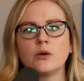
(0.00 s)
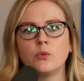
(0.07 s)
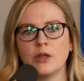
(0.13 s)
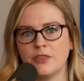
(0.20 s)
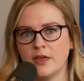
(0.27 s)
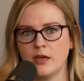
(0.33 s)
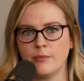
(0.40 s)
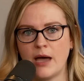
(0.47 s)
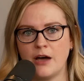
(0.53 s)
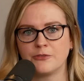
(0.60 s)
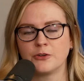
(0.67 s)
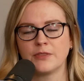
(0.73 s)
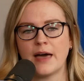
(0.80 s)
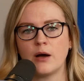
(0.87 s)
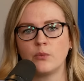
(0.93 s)
in with him
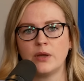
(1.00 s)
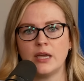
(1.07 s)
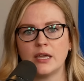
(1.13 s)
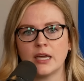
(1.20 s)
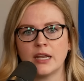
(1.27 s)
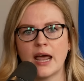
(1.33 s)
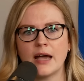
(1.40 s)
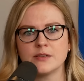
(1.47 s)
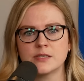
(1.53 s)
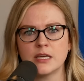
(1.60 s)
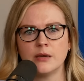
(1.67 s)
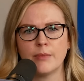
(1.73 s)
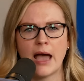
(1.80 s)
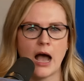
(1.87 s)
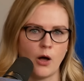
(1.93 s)
after that week and
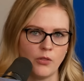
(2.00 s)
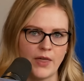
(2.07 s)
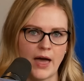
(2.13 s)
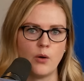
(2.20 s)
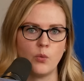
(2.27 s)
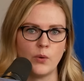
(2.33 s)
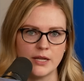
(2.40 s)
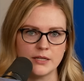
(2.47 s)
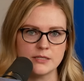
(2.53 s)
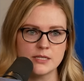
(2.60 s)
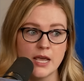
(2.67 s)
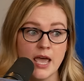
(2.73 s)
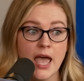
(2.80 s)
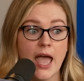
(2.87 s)
ask him how that went.